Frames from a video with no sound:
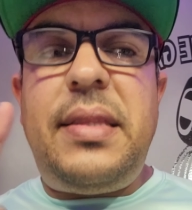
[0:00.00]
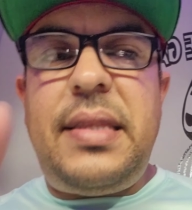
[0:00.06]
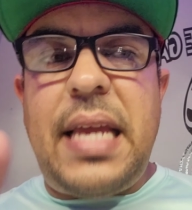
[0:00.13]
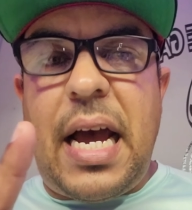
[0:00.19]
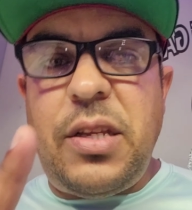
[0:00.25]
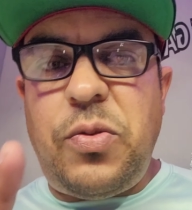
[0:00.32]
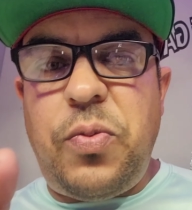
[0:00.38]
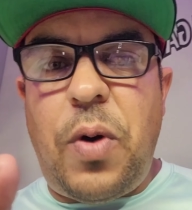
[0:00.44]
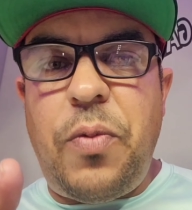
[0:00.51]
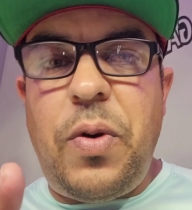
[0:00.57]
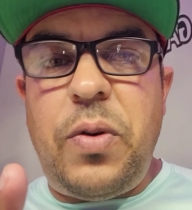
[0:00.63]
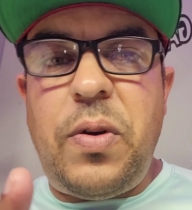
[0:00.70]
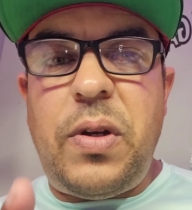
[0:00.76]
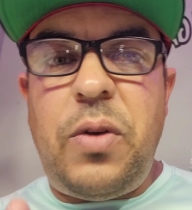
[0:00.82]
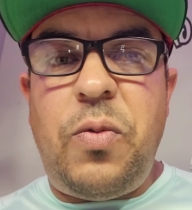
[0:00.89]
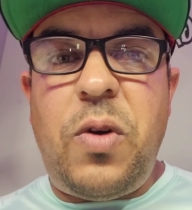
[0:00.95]
That's what we're
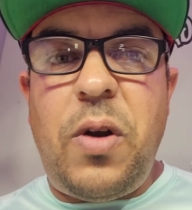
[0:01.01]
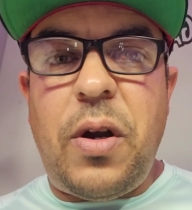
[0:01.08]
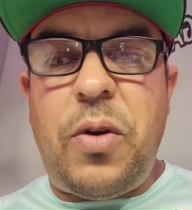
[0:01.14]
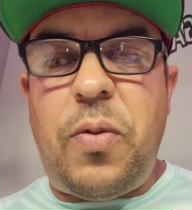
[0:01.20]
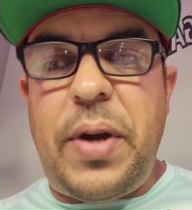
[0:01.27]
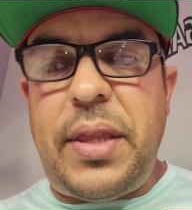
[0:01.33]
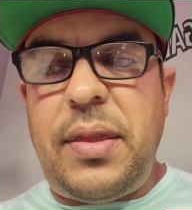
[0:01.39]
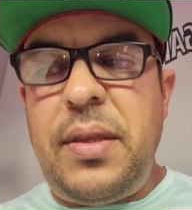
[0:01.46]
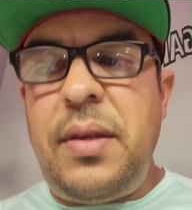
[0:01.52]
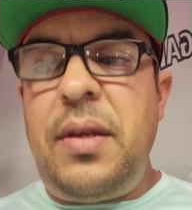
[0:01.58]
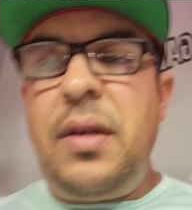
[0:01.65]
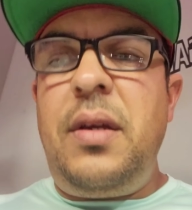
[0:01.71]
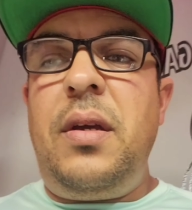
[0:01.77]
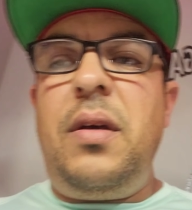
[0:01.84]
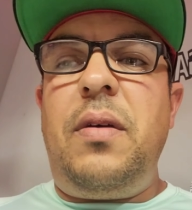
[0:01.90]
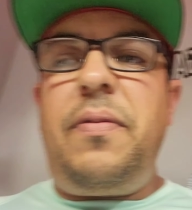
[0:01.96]
going to work with.
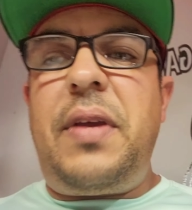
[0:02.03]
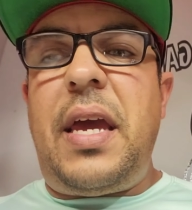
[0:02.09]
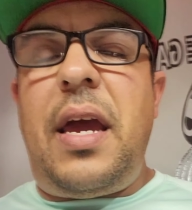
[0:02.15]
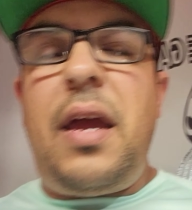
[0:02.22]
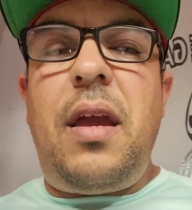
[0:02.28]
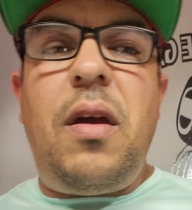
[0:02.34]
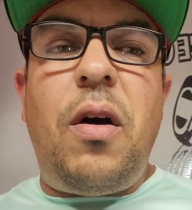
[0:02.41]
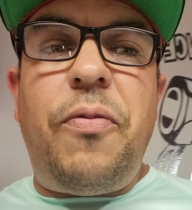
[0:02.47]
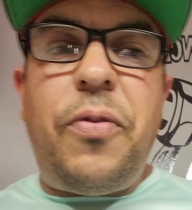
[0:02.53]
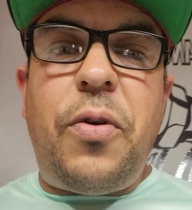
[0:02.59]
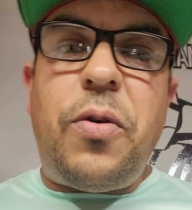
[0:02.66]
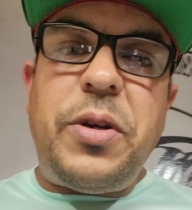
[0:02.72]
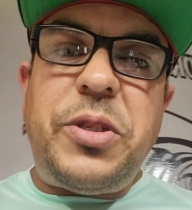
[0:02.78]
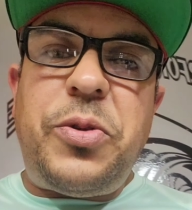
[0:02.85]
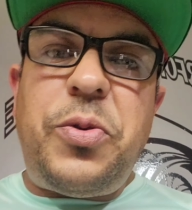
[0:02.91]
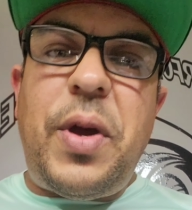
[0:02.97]
Okay, of
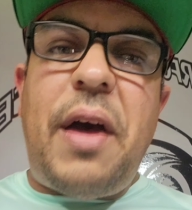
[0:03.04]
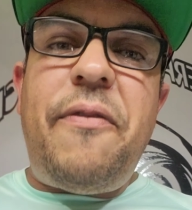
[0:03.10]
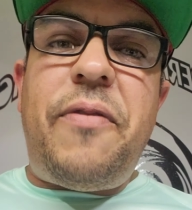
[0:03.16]
course, you have